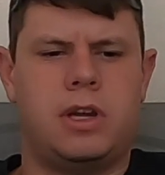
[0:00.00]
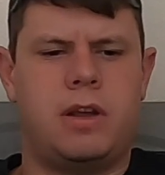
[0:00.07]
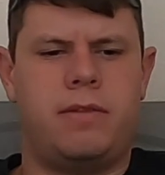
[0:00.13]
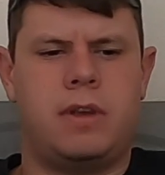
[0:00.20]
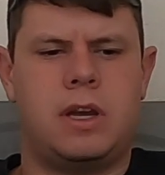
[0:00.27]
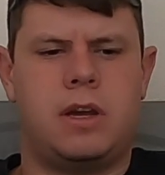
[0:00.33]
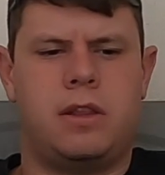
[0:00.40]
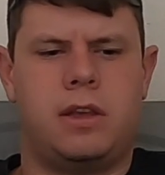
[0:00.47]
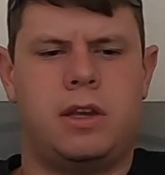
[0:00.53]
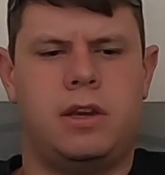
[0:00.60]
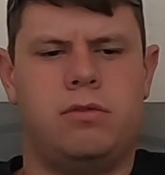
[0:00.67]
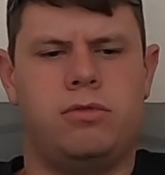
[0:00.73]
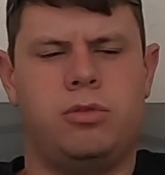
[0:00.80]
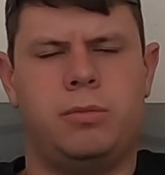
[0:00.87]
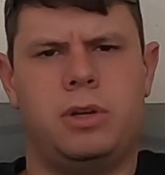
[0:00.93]
I haven't got like
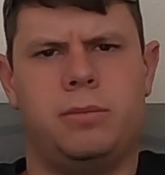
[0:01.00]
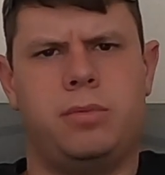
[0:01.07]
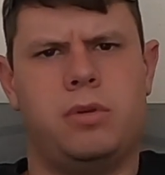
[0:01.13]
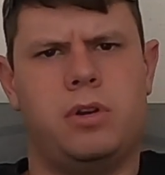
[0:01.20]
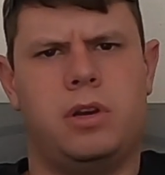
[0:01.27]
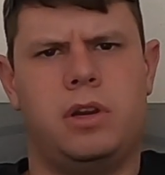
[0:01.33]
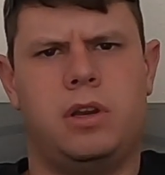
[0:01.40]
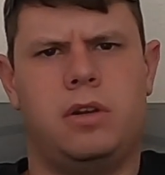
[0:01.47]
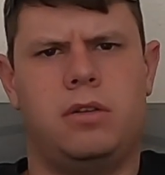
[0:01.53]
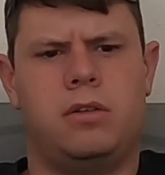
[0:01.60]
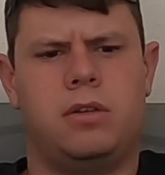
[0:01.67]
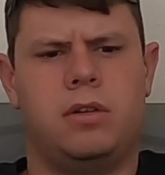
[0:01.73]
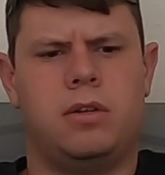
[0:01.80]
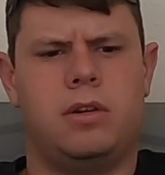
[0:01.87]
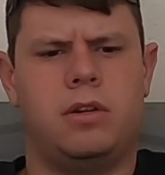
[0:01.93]
any root beer to put in it
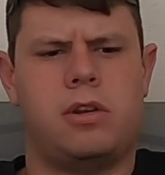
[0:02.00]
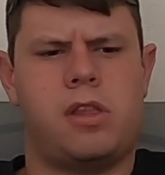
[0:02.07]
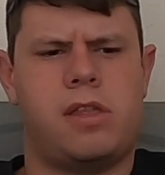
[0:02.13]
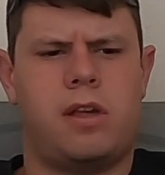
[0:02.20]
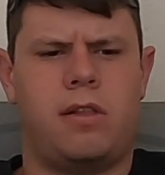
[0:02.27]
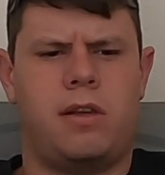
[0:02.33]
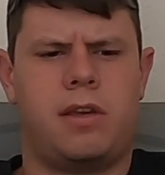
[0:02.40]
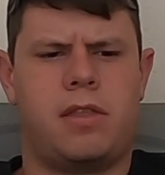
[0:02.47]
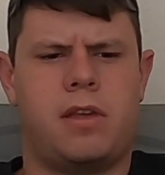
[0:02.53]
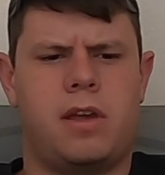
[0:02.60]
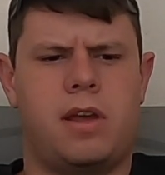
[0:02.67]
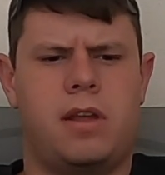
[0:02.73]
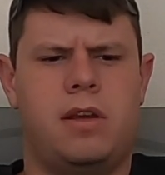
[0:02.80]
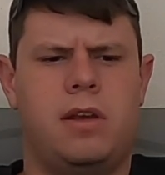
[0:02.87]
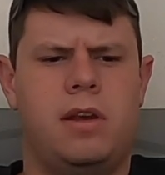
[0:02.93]
or anything like
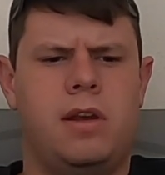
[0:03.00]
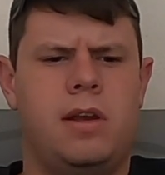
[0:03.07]
that.